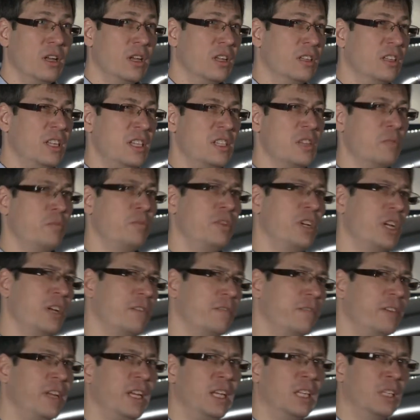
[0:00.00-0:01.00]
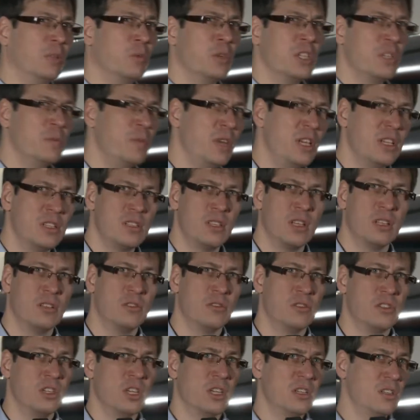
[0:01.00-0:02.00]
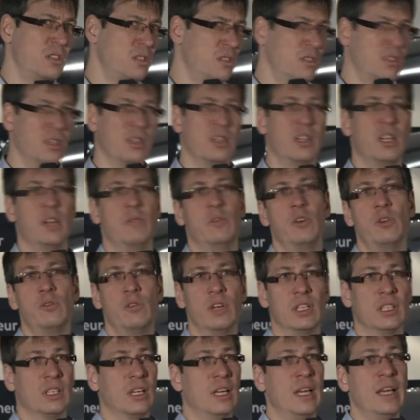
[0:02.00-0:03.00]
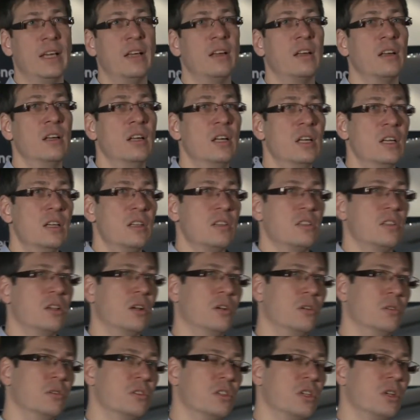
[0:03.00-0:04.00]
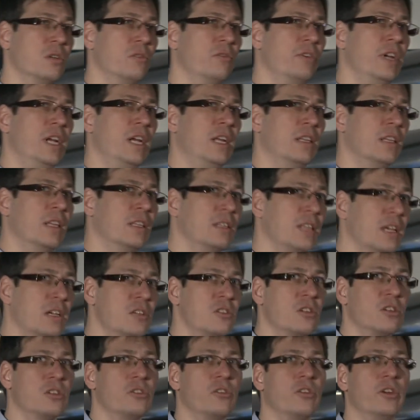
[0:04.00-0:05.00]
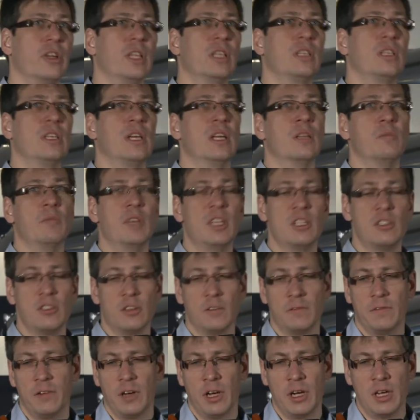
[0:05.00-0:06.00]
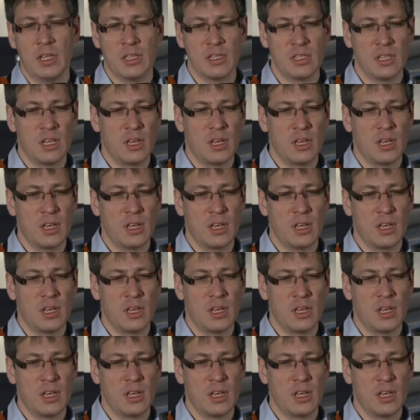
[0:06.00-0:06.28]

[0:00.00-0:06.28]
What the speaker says: These are pre-filled, which means that you just review and click. So really the tax authority and Minister of Finance